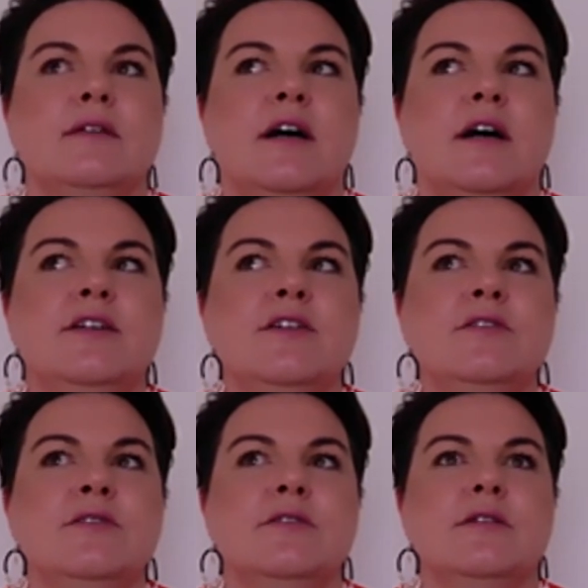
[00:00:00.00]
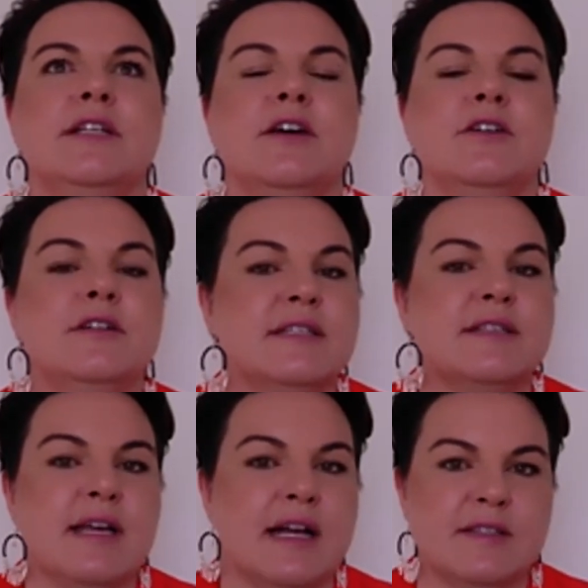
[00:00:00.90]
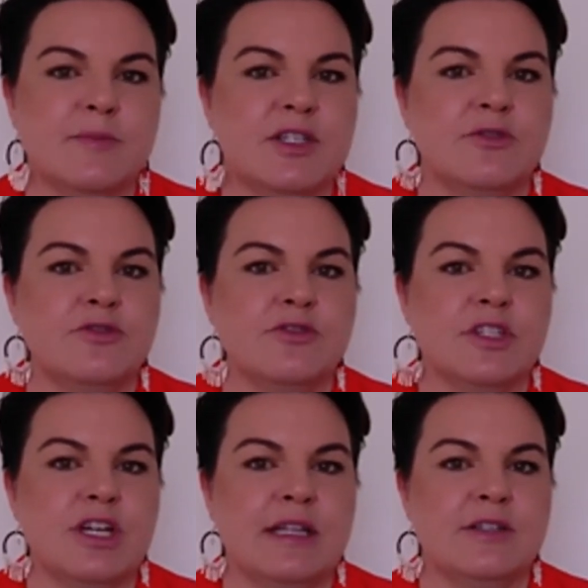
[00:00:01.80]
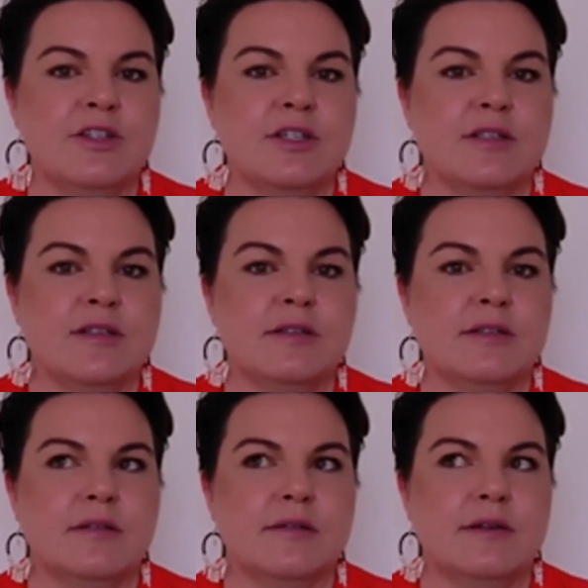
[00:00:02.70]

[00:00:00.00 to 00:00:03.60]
I don't discuss my children's challenges.